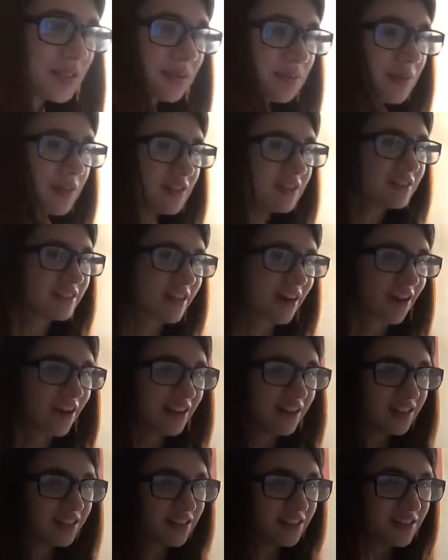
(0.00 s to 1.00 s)
the most are
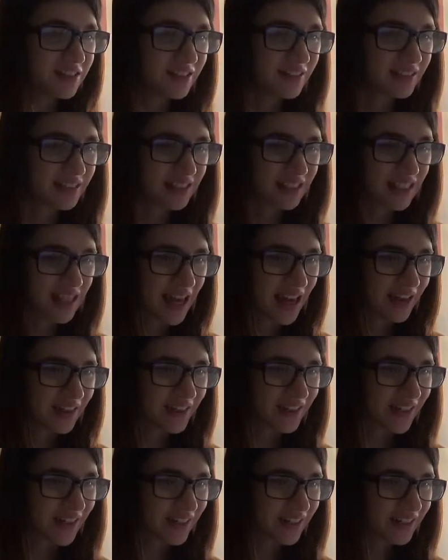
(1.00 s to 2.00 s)
in the US and
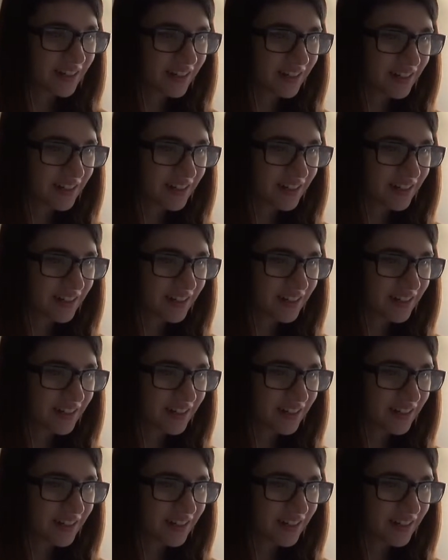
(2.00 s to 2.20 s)
Canada.